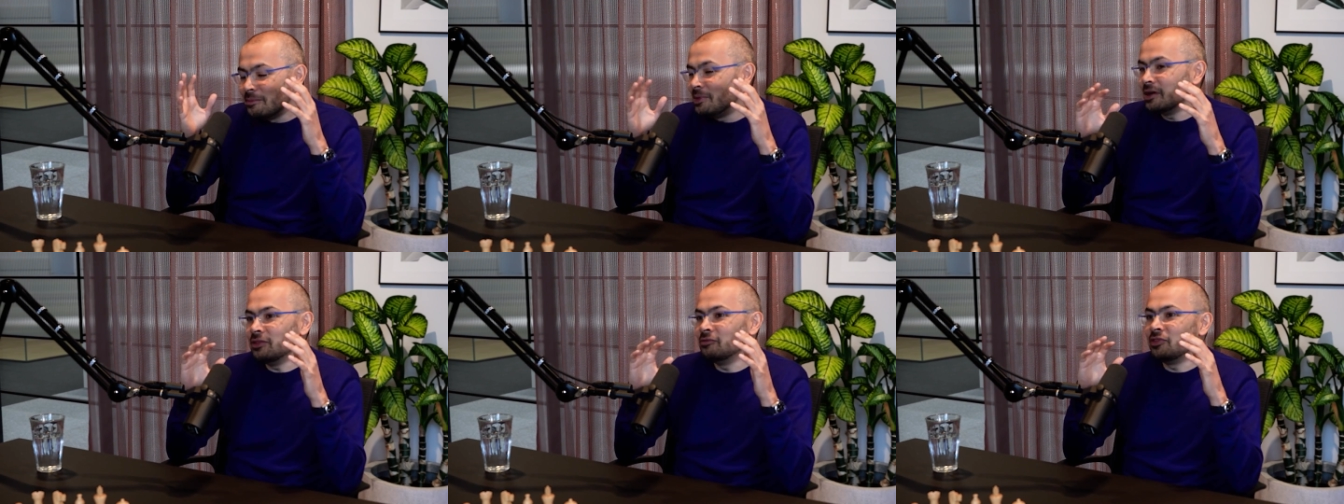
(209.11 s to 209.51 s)

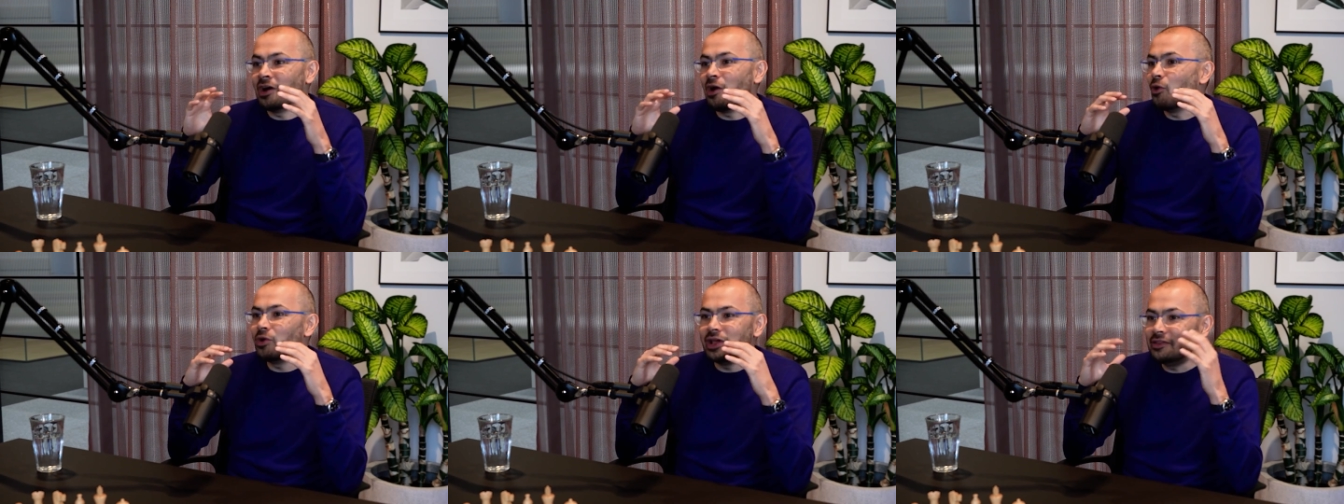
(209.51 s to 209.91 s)
but the
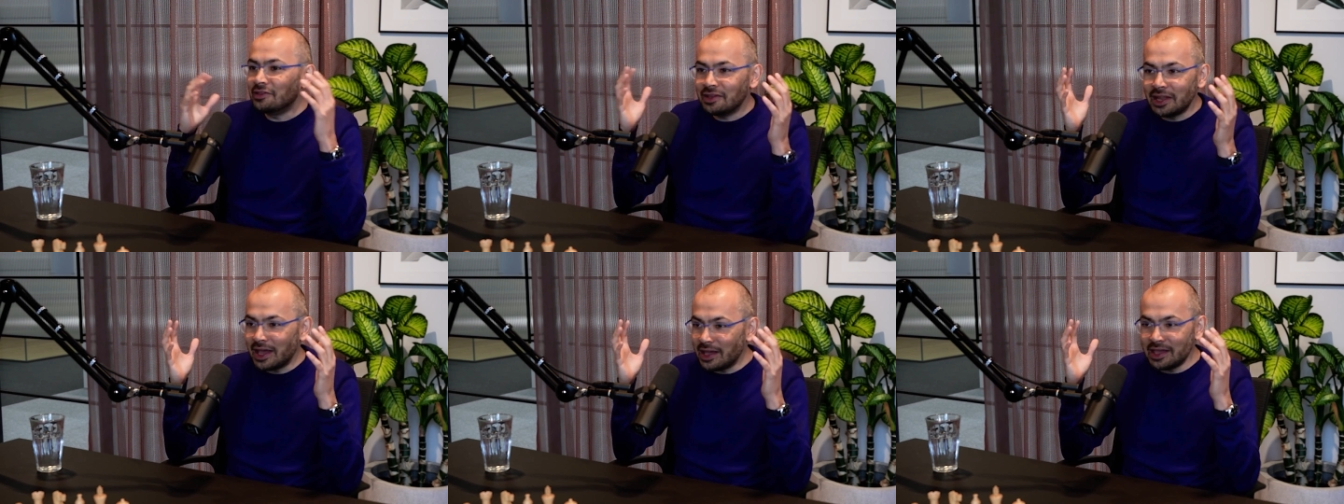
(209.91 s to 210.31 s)
whole
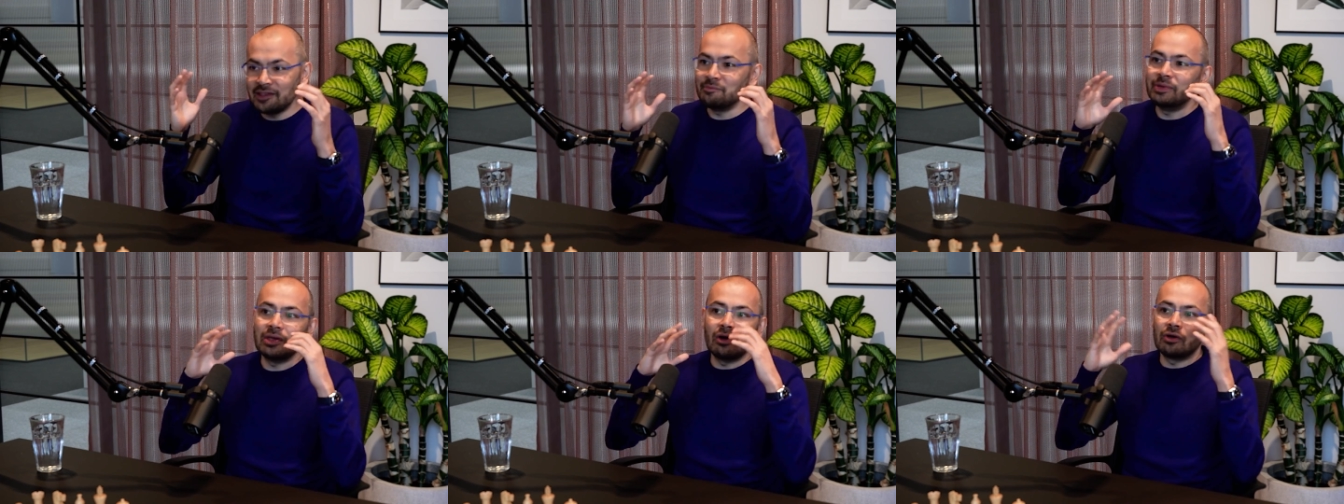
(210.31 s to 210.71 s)
internet
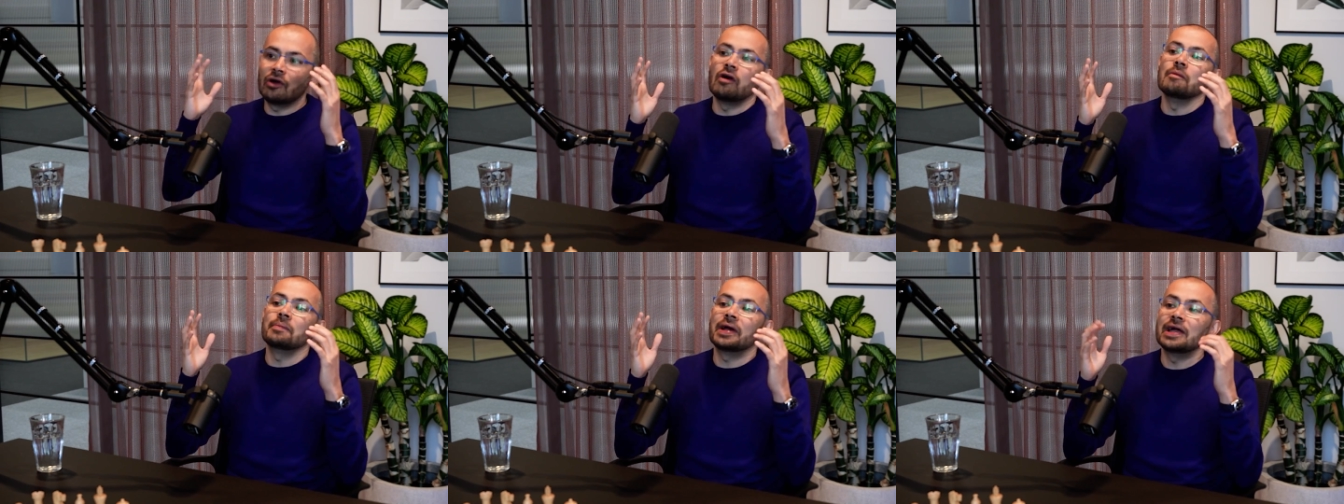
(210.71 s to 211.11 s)
is beyond
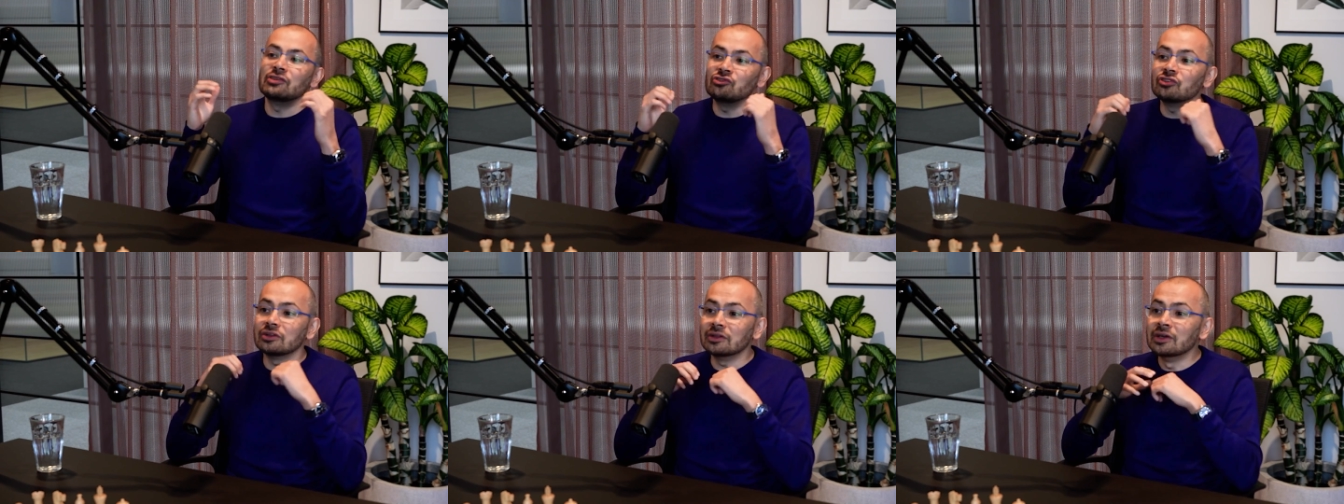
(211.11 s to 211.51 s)

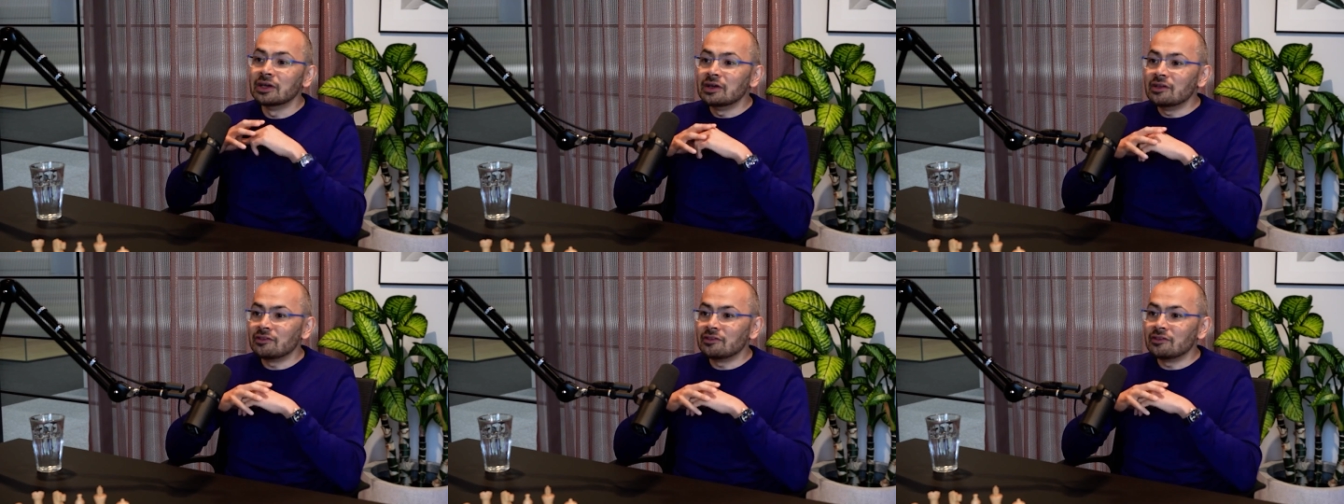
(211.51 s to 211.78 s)
comprehension.